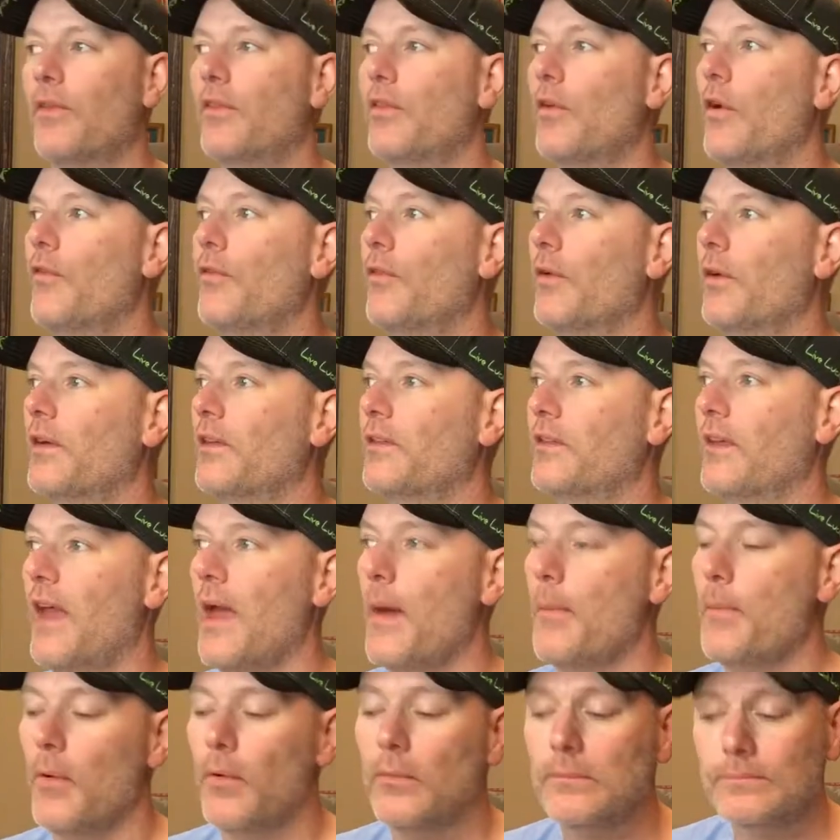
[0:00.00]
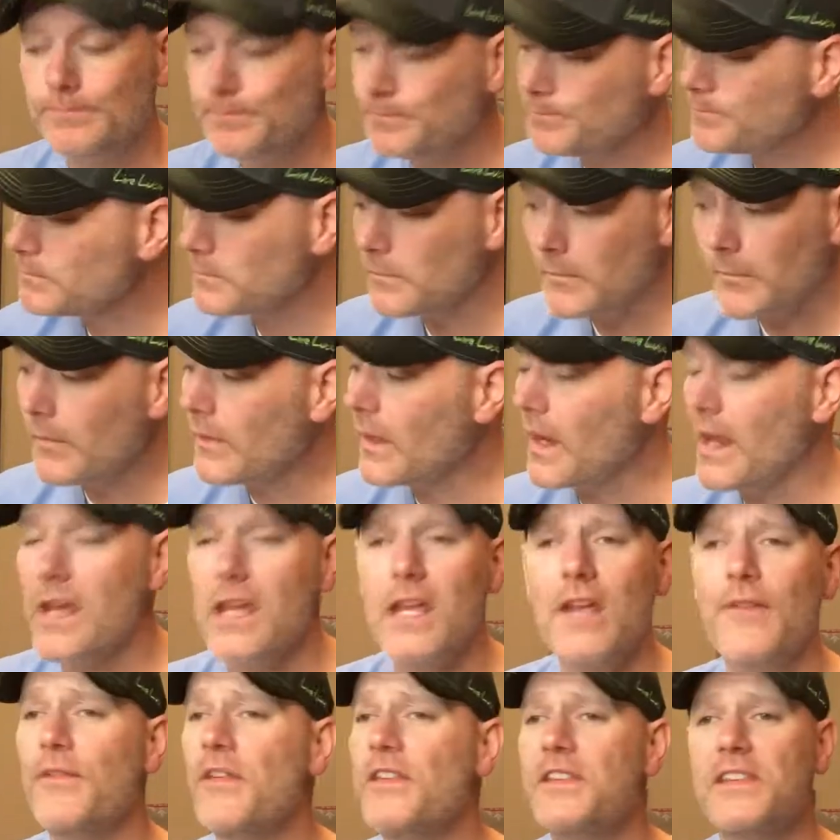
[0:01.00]
So, for example,
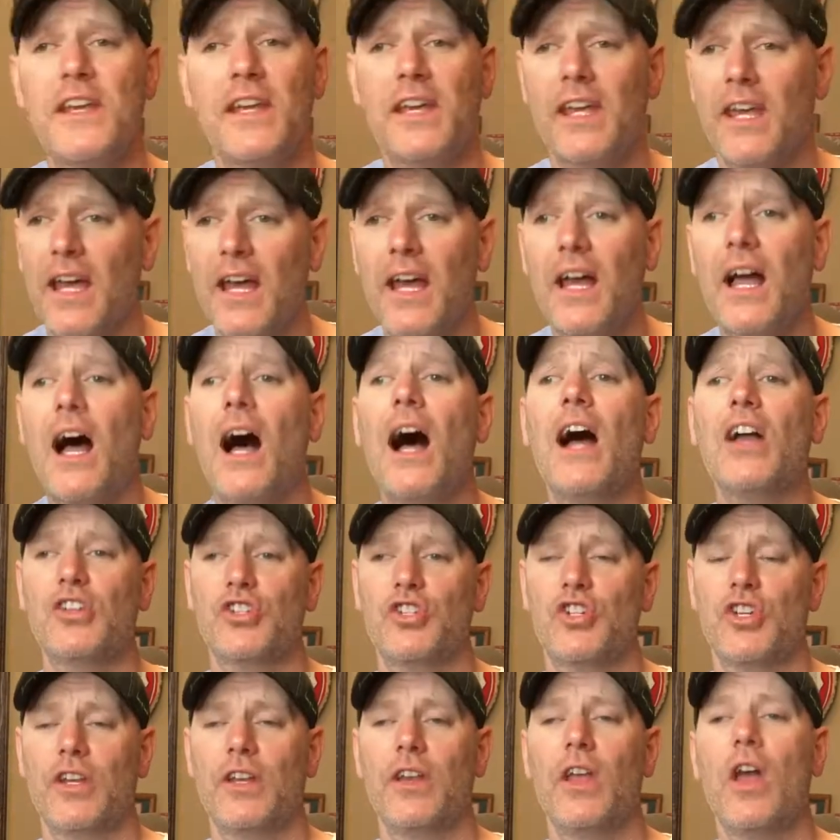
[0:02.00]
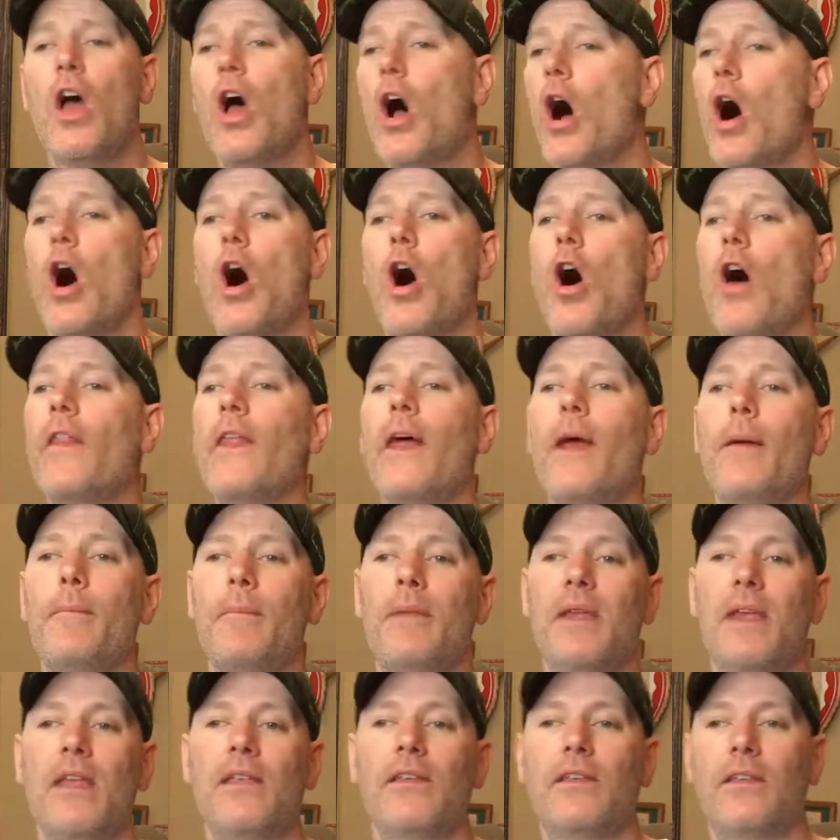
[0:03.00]
if it's a concussion, all that
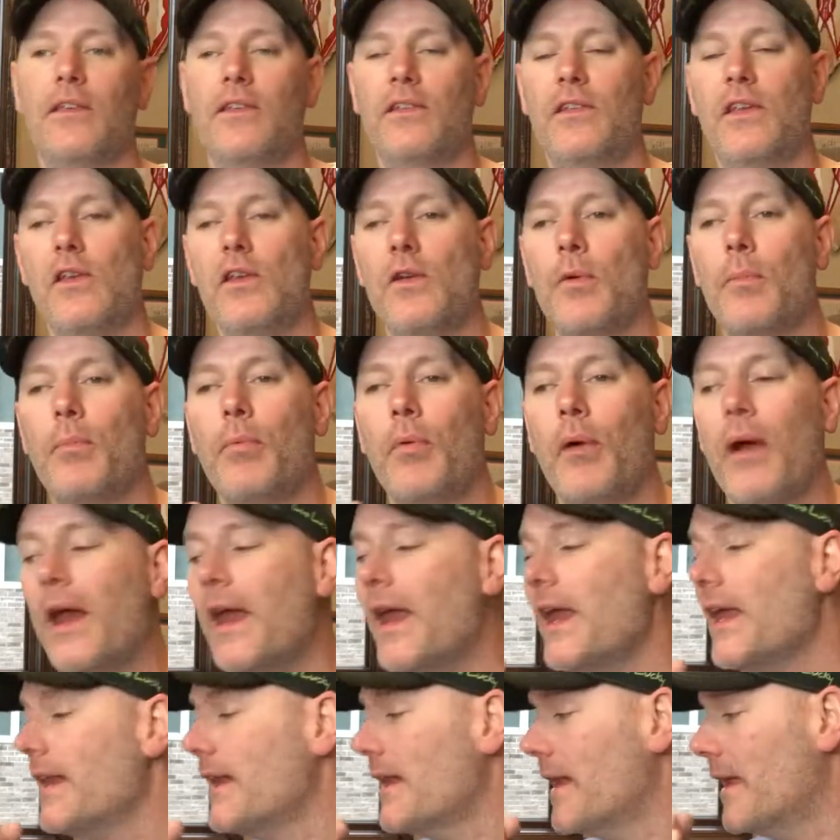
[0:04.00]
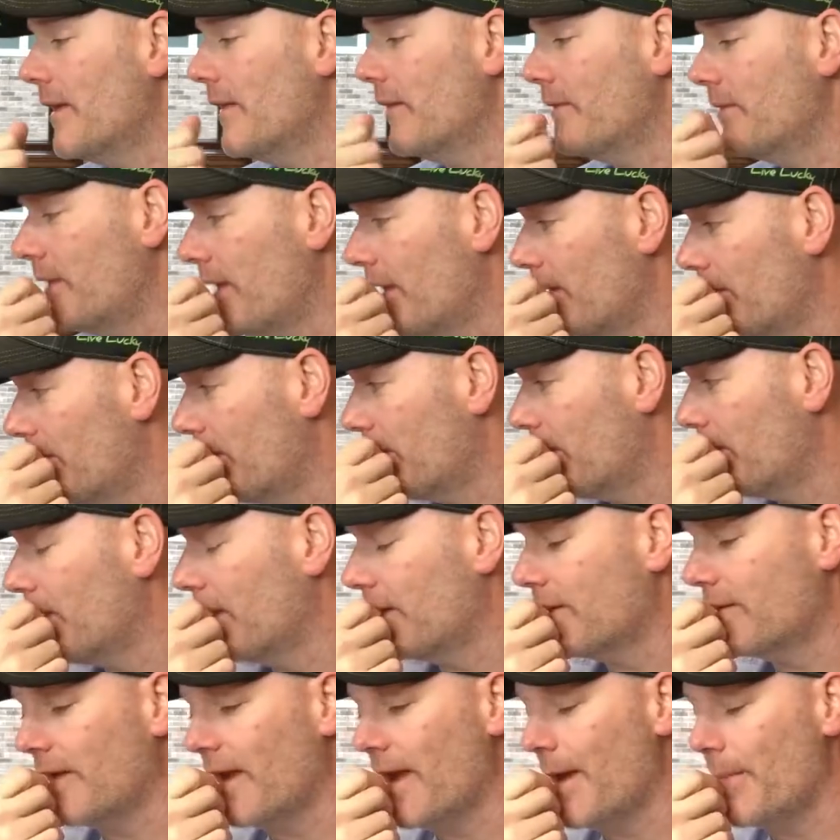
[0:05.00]
means is your brain is a good
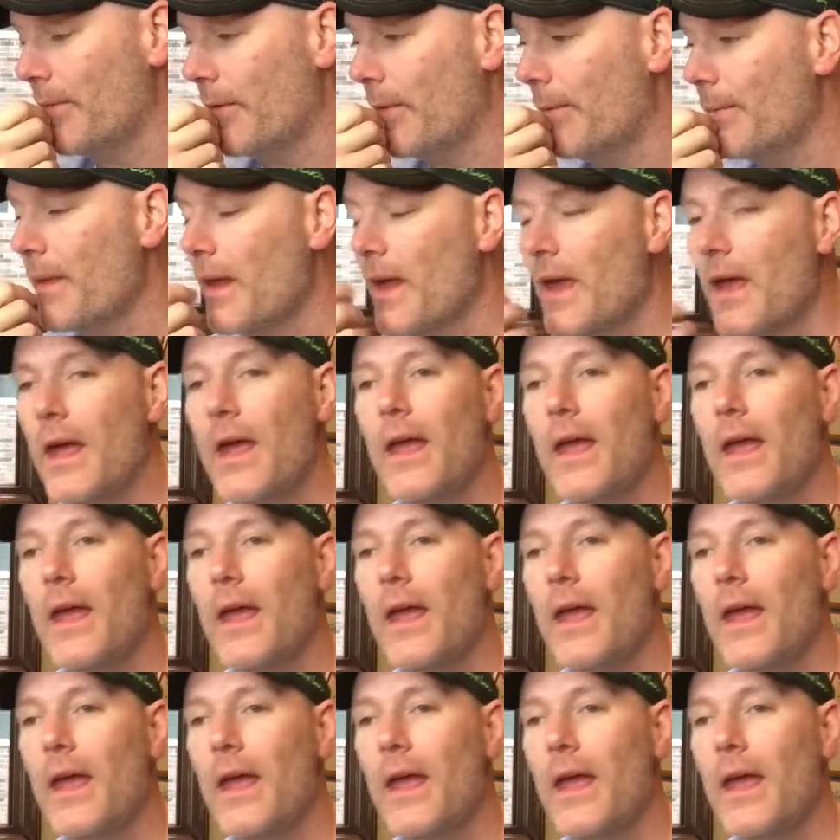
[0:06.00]
example,